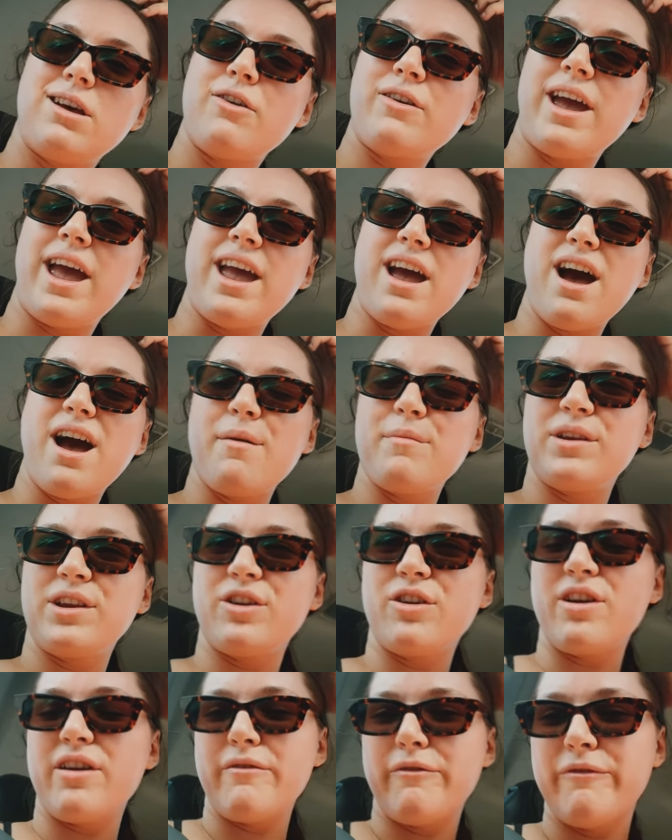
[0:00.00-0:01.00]
Okay, I'm
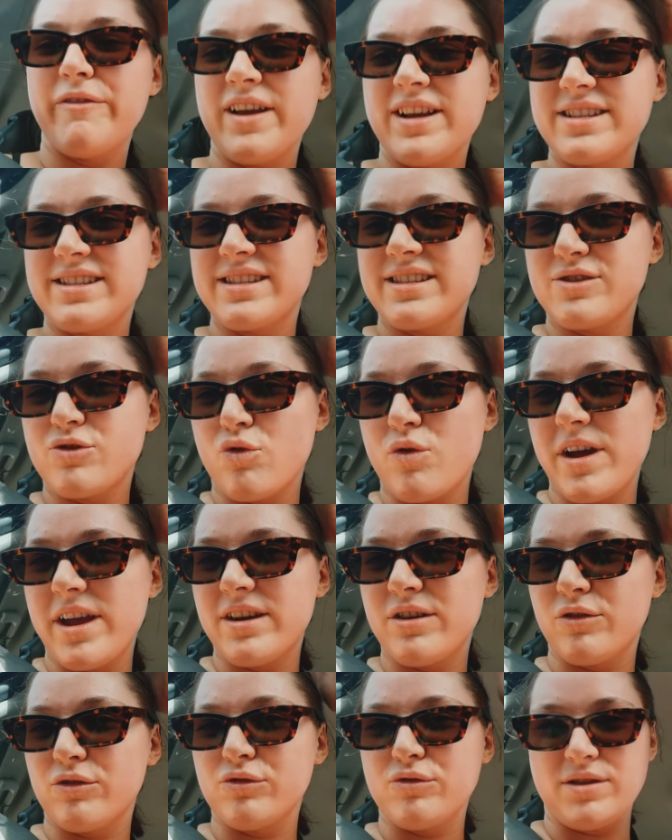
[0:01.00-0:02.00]
gonna go fix this door
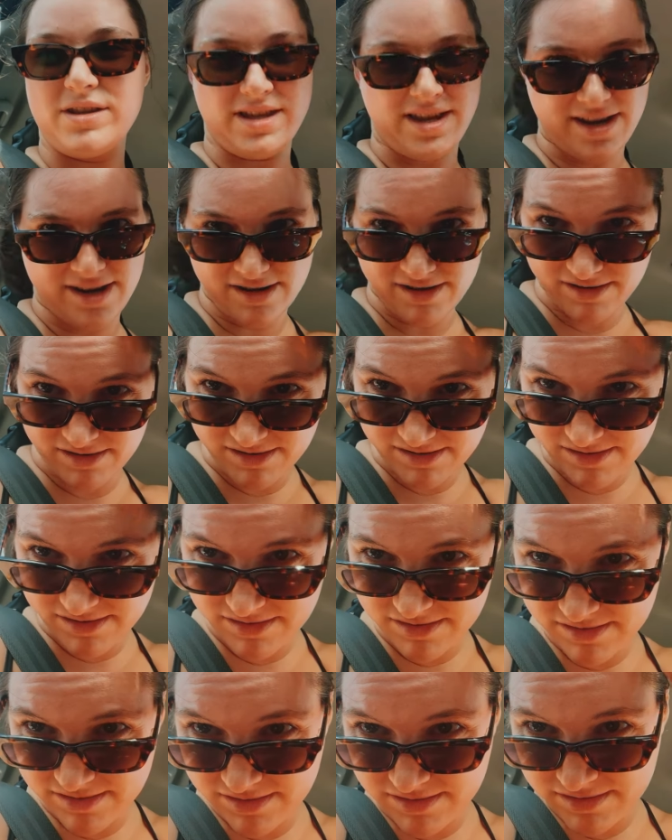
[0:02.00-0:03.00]
handle and then
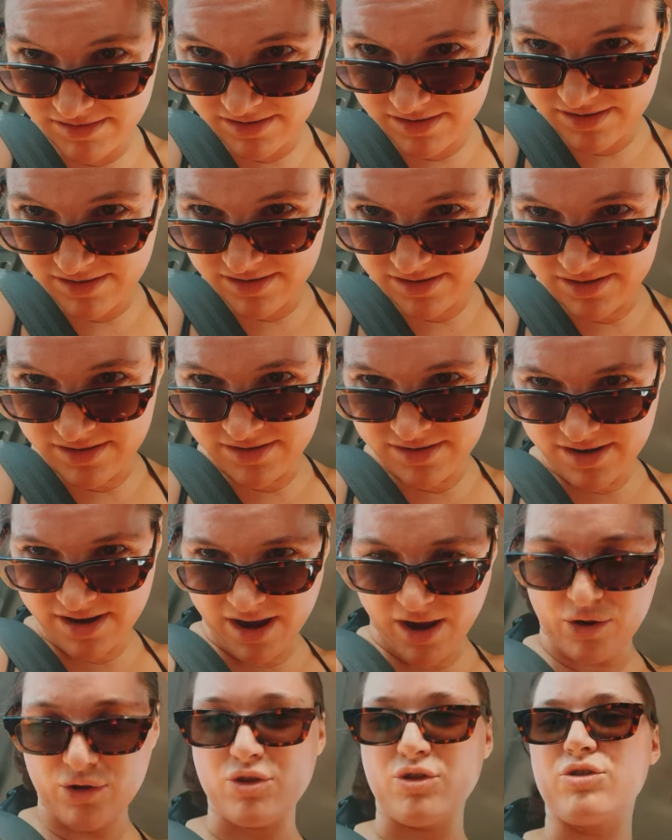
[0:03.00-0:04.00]

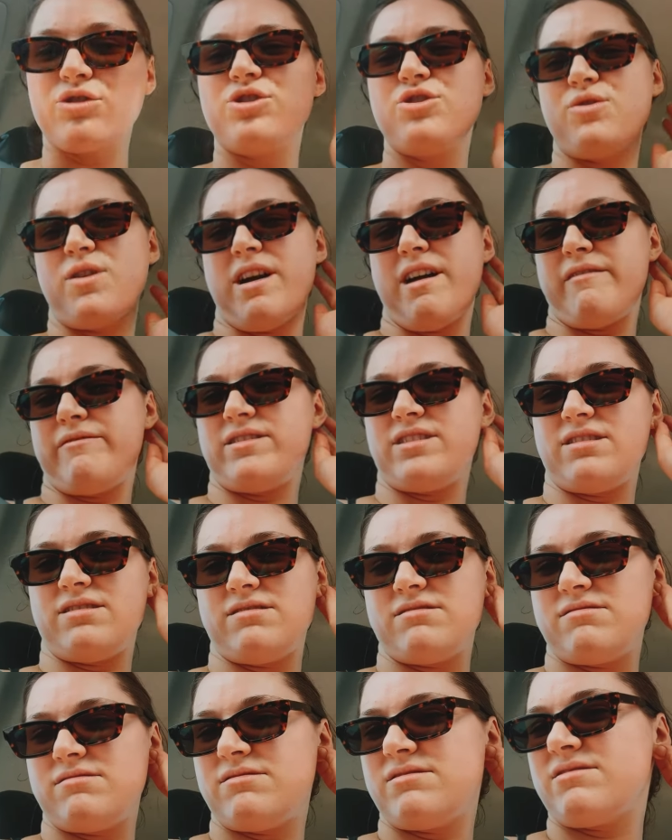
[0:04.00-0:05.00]
I'll talk to you after.
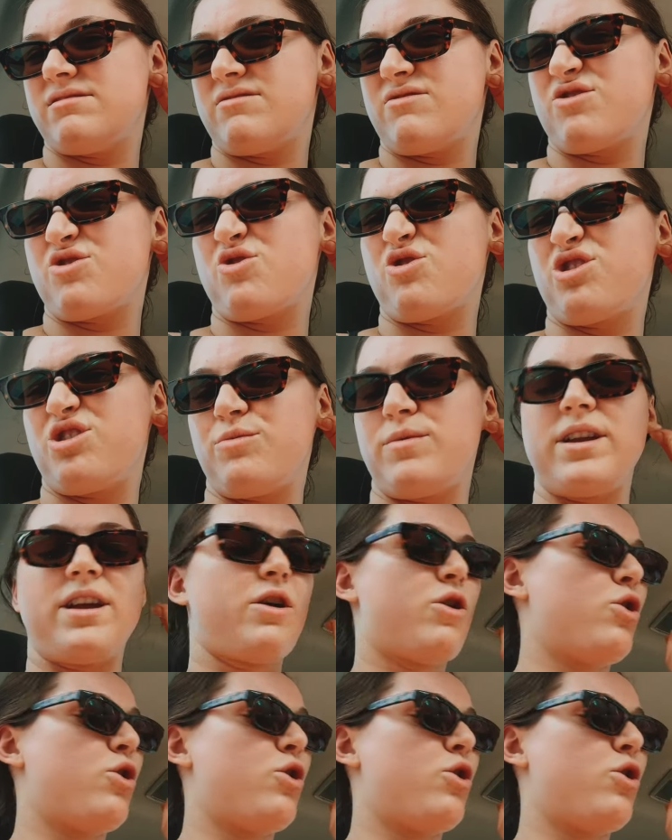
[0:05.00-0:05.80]
I'll talk to you when I get